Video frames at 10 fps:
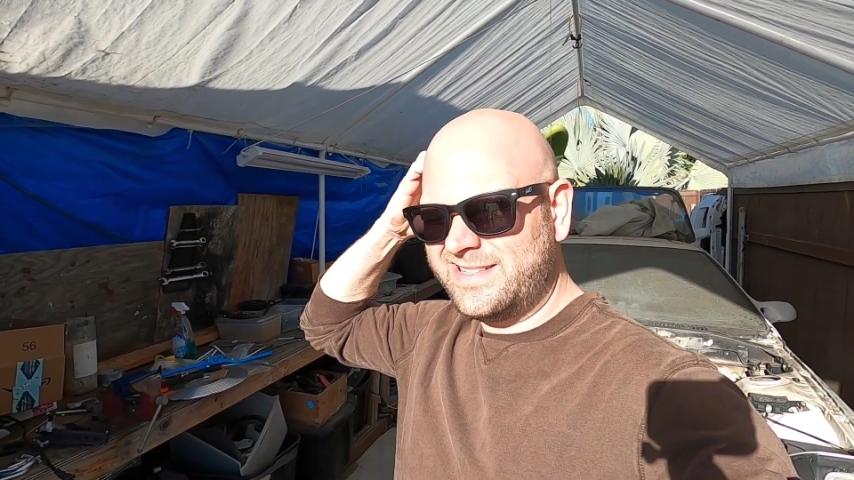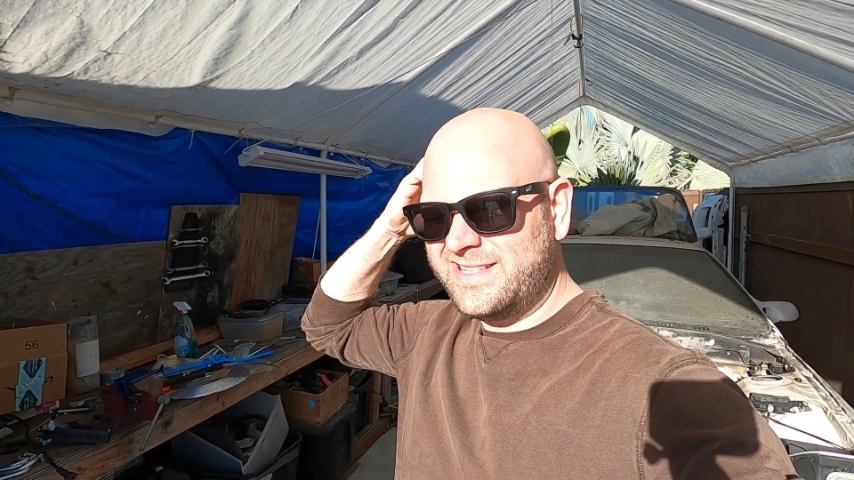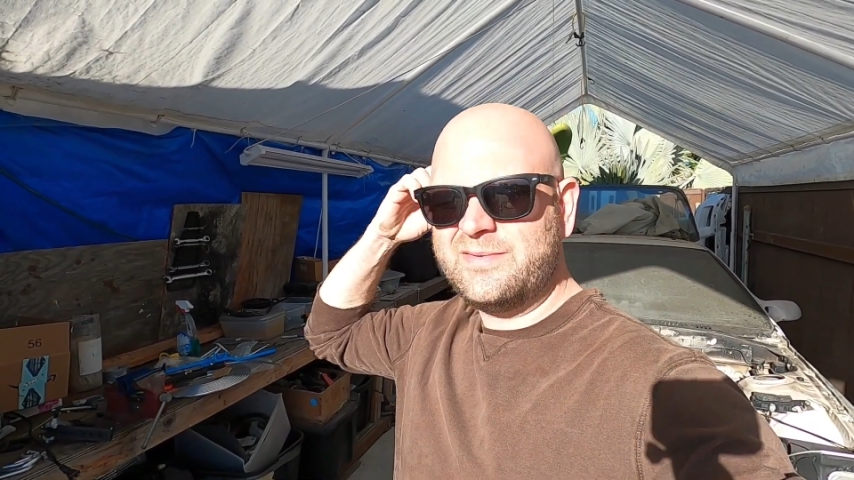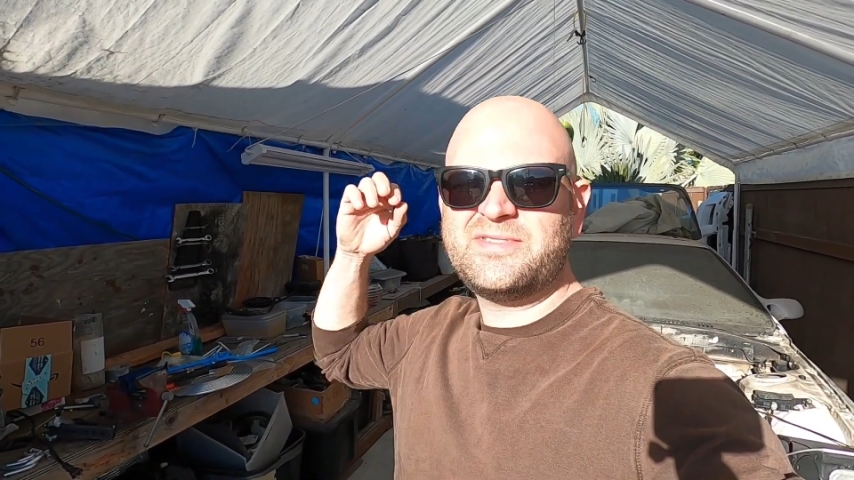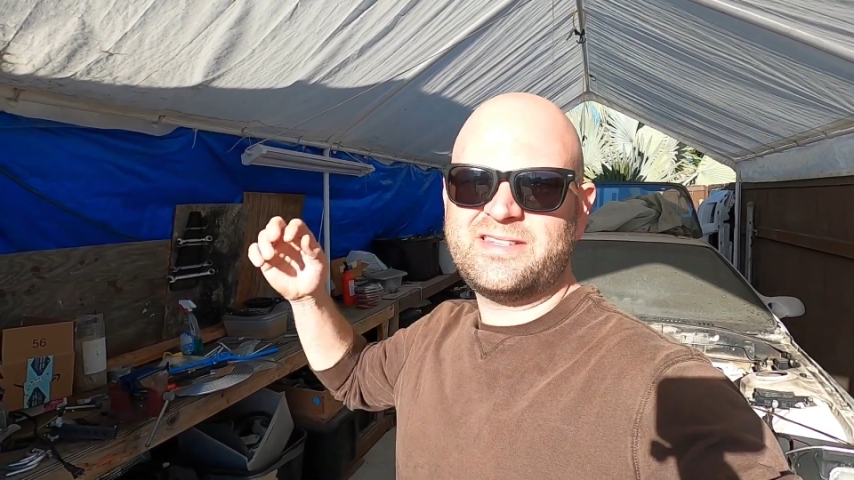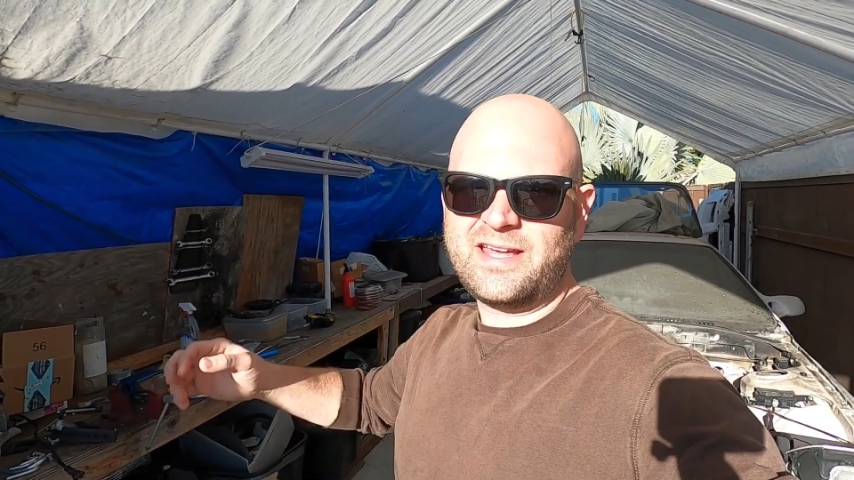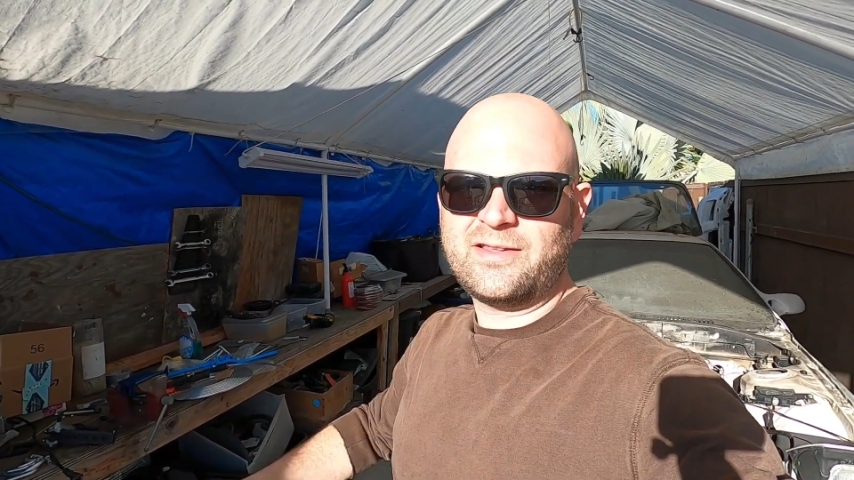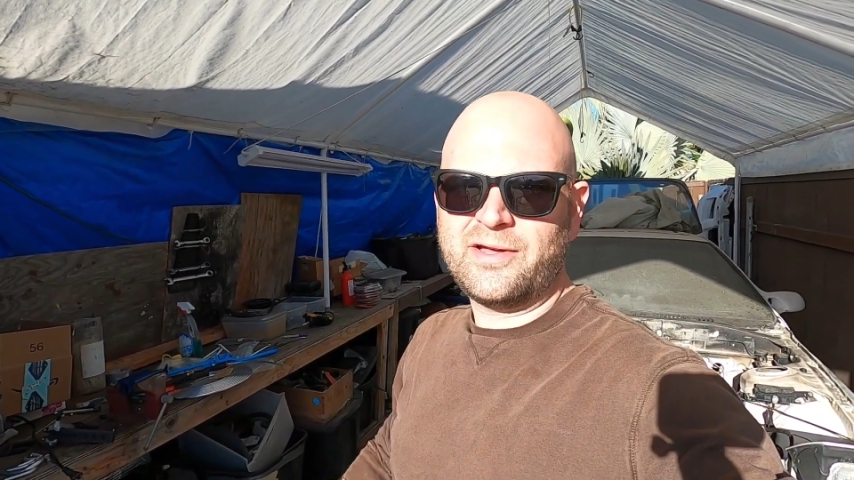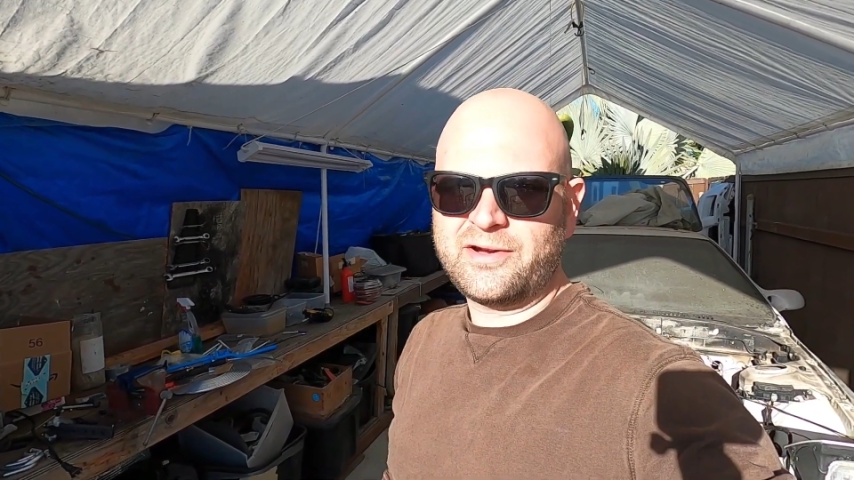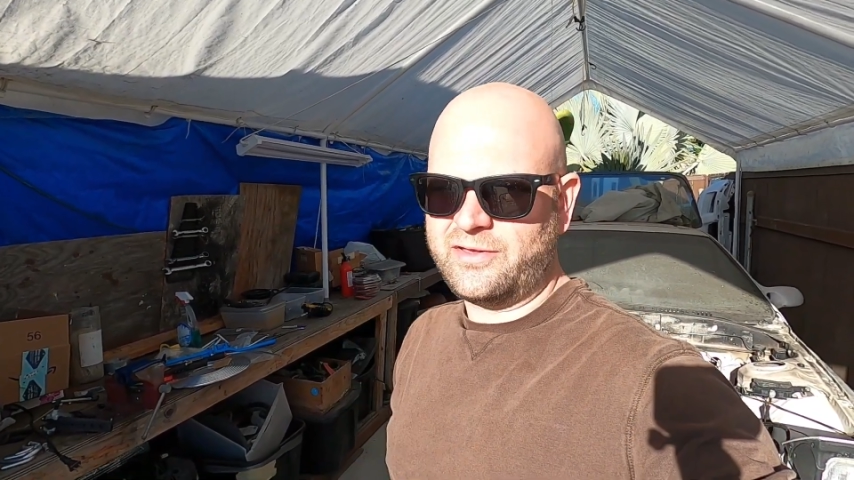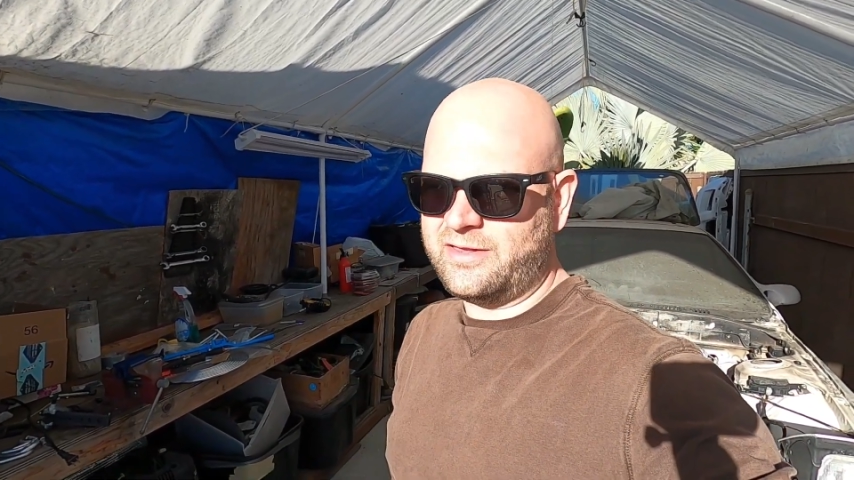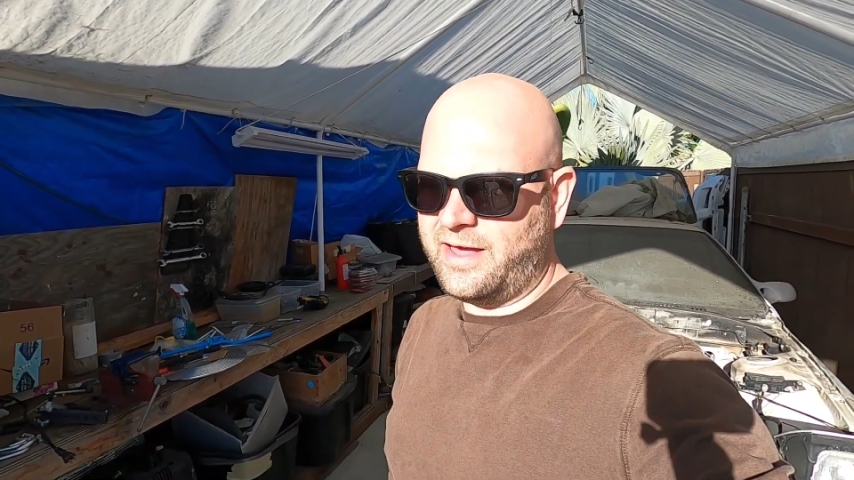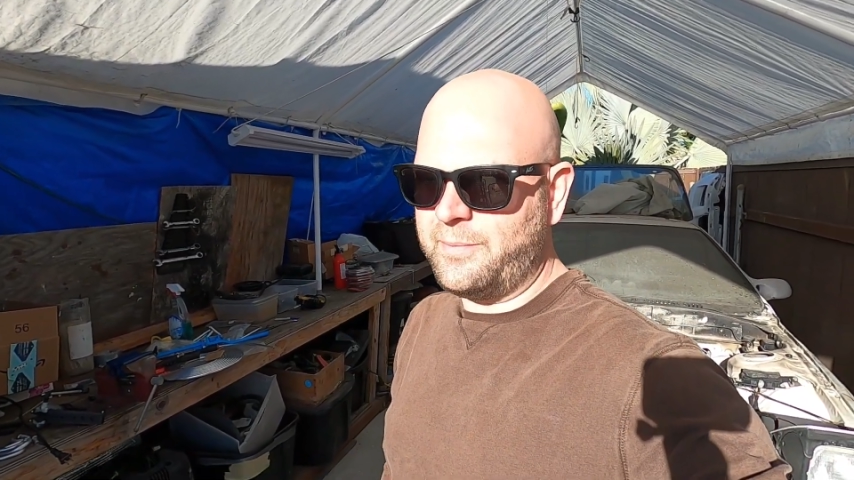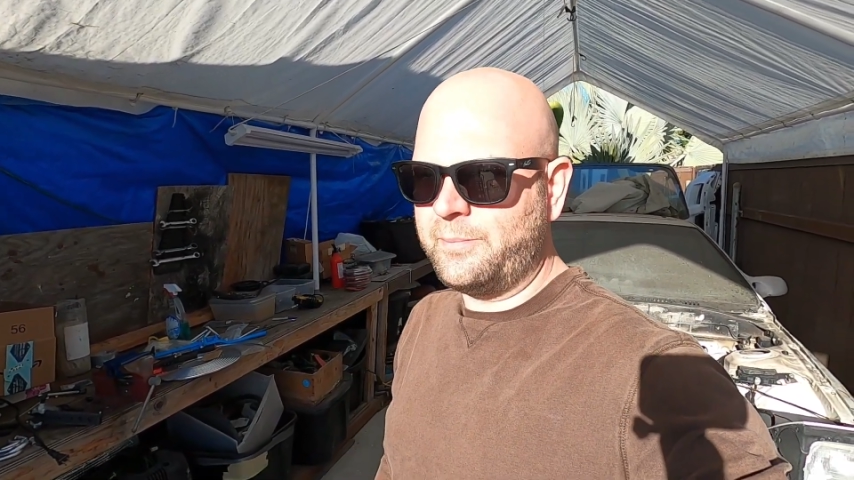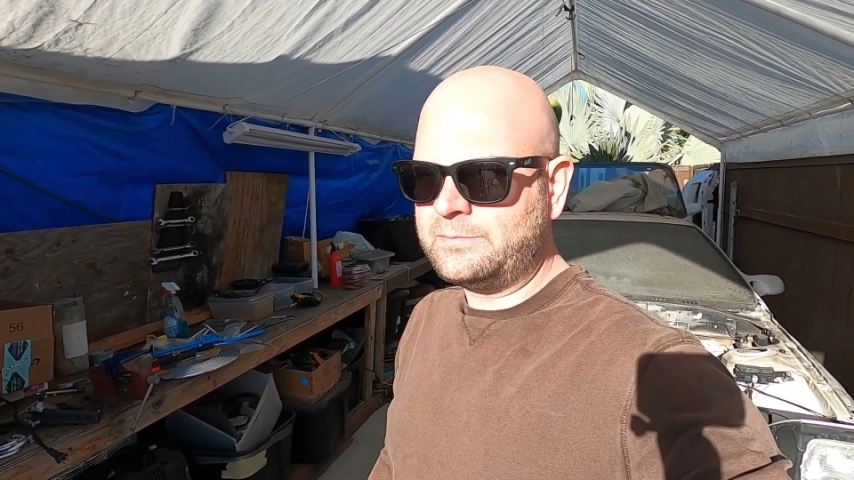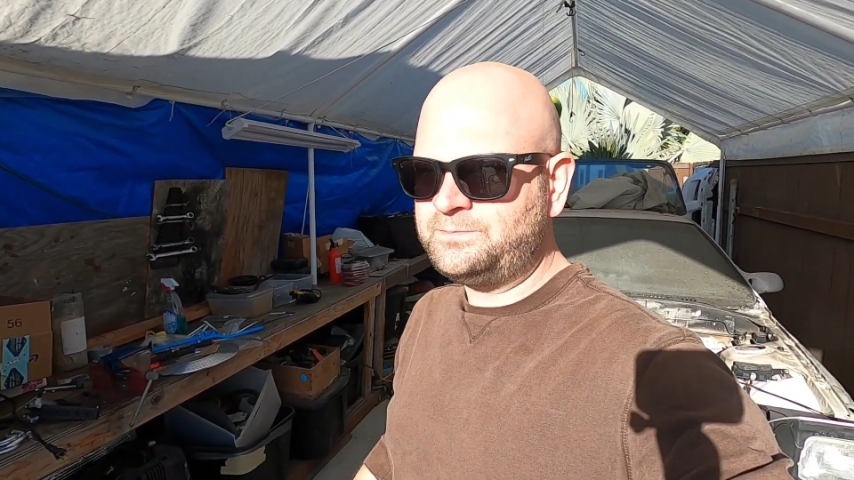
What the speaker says: seems to take longer than that.